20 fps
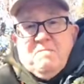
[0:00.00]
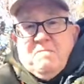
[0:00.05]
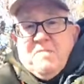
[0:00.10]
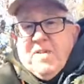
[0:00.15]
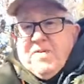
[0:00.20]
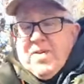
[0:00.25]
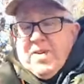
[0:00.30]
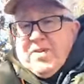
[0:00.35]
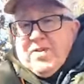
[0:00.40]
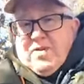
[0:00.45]

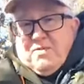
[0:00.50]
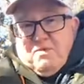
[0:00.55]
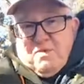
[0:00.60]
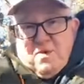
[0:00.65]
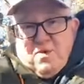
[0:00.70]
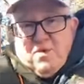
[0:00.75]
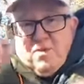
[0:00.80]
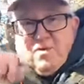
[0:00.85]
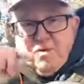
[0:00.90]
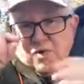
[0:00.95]
if it's,
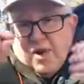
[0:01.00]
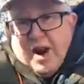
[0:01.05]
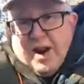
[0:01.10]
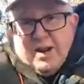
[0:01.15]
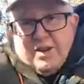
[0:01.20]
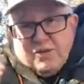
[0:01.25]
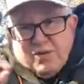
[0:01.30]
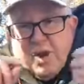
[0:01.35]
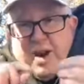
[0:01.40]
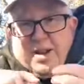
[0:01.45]

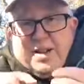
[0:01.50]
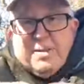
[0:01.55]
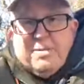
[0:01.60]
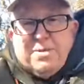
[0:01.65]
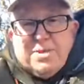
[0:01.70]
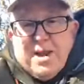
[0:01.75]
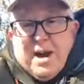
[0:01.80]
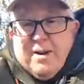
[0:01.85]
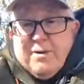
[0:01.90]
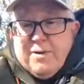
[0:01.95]
try some
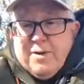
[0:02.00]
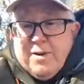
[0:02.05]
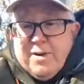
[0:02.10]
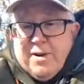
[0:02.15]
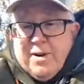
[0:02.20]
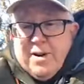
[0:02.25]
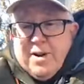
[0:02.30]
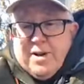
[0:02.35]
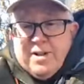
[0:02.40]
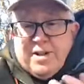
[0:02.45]
stuff,
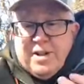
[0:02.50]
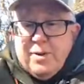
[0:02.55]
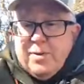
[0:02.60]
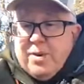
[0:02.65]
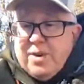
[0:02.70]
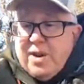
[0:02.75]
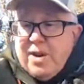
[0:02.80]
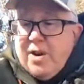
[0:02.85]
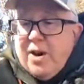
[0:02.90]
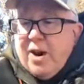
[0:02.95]
see
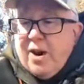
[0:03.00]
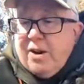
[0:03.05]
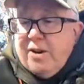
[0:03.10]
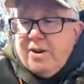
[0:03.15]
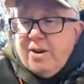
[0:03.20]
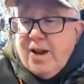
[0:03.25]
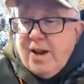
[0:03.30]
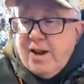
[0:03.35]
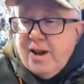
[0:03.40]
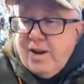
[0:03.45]
what they
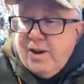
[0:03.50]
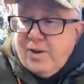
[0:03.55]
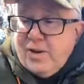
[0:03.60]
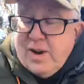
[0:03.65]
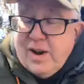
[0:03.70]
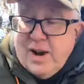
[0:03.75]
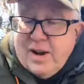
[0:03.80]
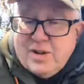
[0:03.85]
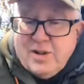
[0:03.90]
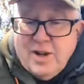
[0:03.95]
are, and then you
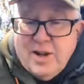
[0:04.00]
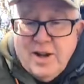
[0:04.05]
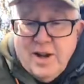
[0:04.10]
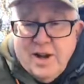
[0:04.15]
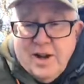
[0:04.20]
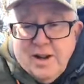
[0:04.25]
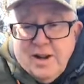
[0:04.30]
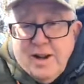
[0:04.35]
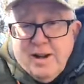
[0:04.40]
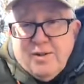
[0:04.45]
can actually,
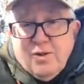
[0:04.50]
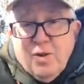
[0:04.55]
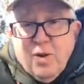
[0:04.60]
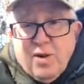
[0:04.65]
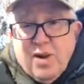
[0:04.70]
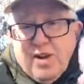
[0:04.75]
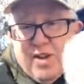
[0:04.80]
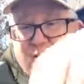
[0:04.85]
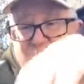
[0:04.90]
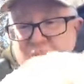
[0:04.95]
like,
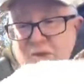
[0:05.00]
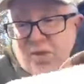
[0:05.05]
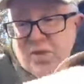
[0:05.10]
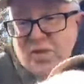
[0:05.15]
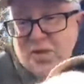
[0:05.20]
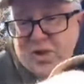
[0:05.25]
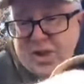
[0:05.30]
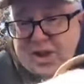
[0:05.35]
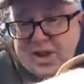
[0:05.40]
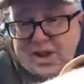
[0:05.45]
look at this.
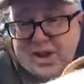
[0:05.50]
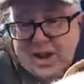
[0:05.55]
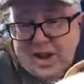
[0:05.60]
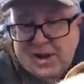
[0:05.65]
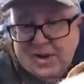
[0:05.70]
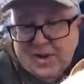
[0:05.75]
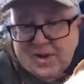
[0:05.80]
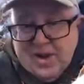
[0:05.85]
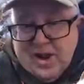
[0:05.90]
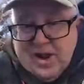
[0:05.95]
Look at the
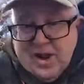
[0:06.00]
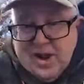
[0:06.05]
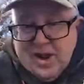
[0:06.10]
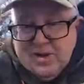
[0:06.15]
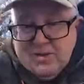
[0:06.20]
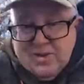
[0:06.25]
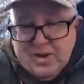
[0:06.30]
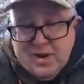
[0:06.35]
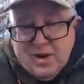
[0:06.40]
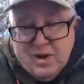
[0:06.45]
colors I
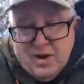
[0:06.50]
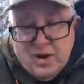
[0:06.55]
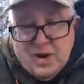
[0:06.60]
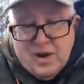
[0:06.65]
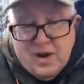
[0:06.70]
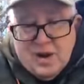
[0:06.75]
have here.